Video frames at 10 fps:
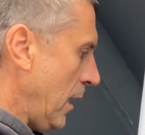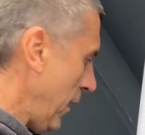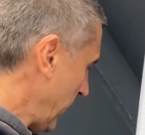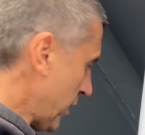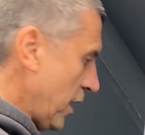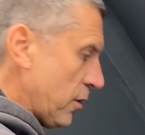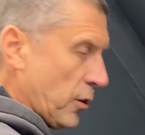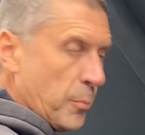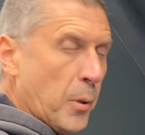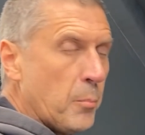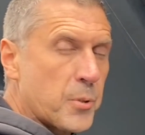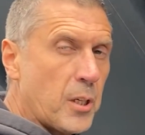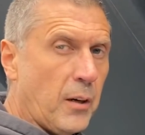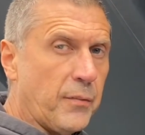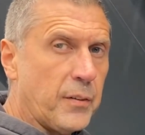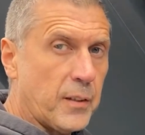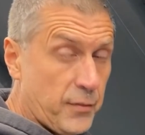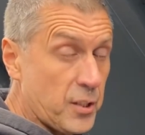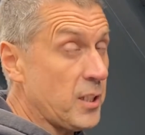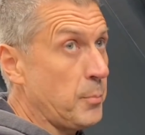if I turned all the pumps off,
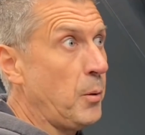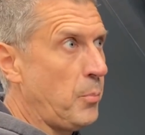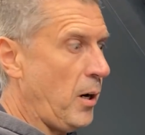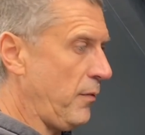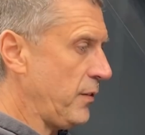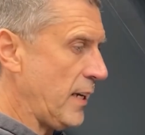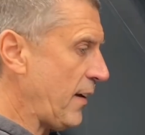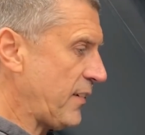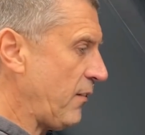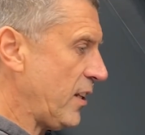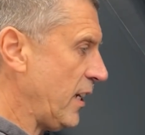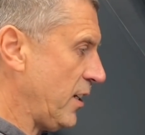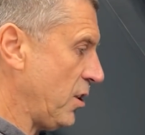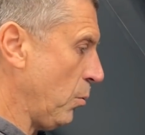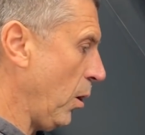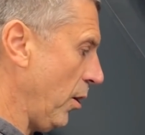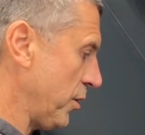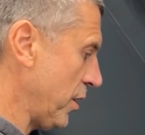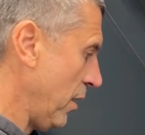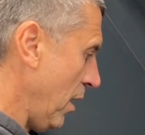if I turned the pump off and left everything as it
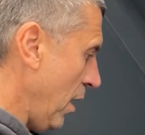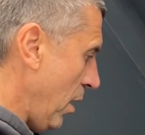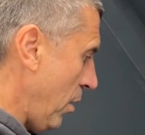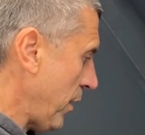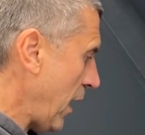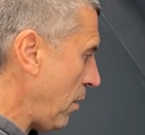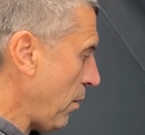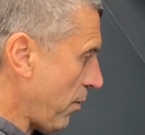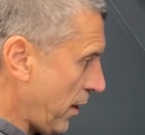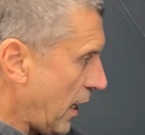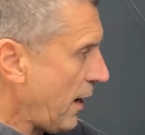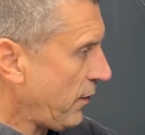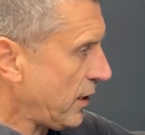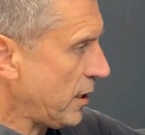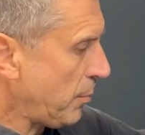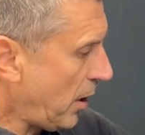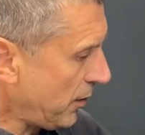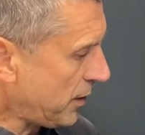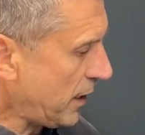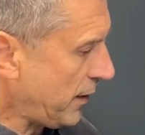was, although the level in the
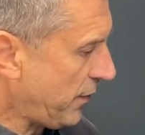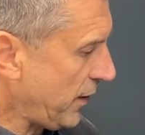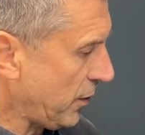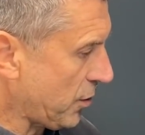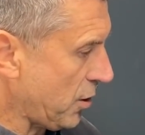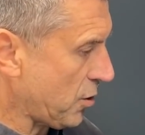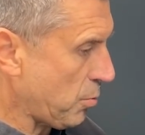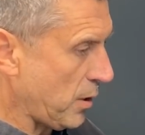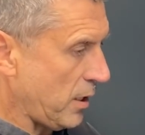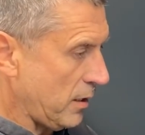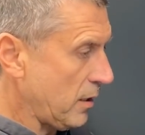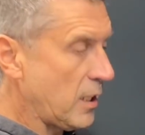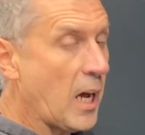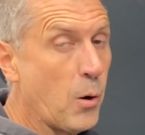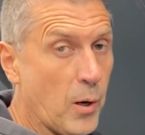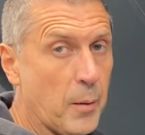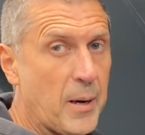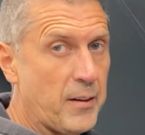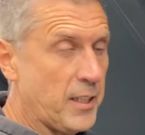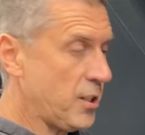pond and the filters were lower,
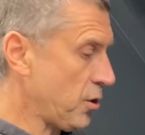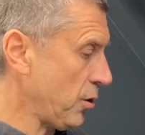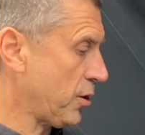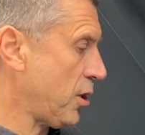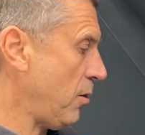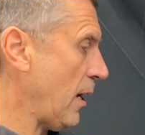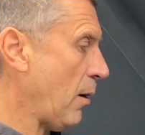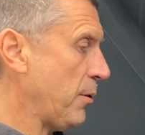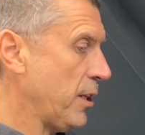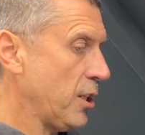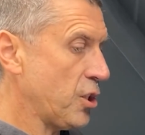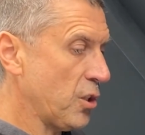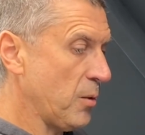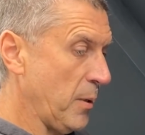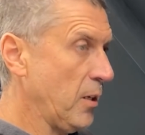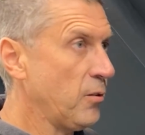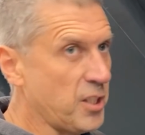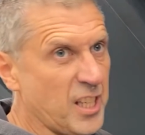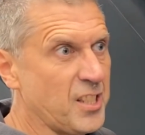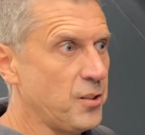about an inch or two lower than it should have been, or
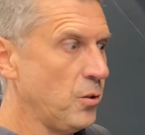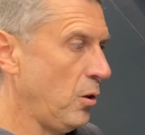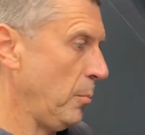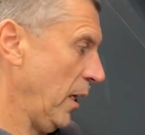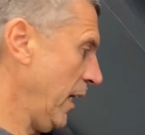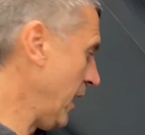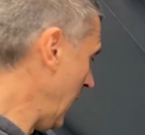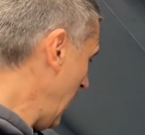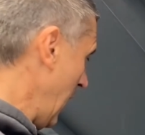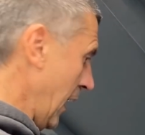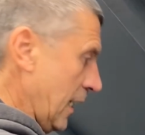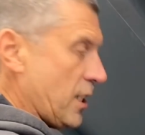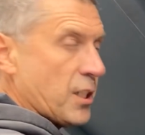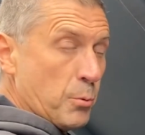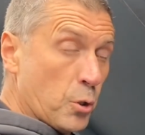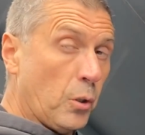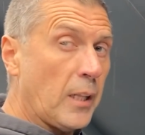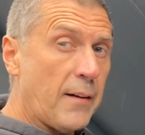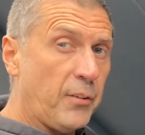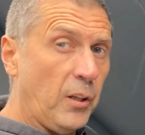is normally, at least it was all
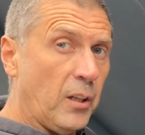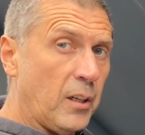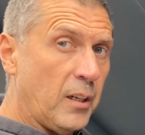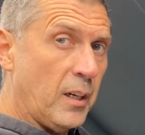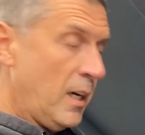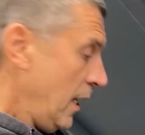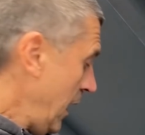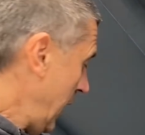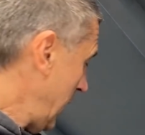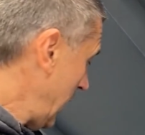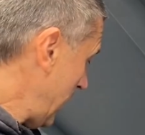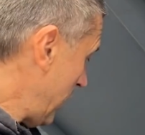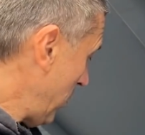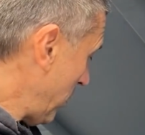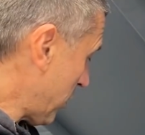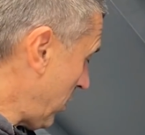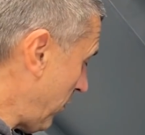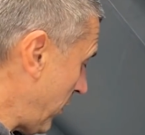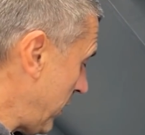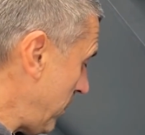level, and at least it was
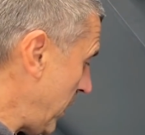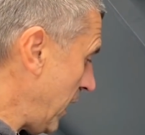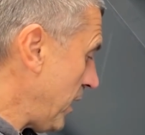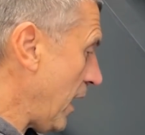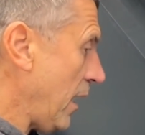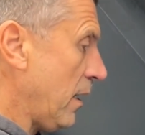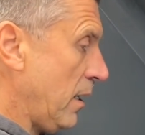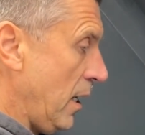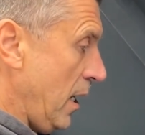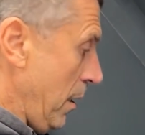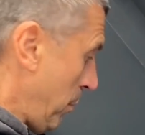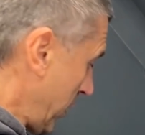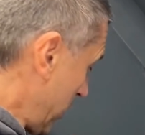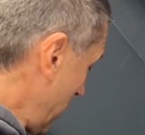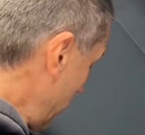covering the media. But as soon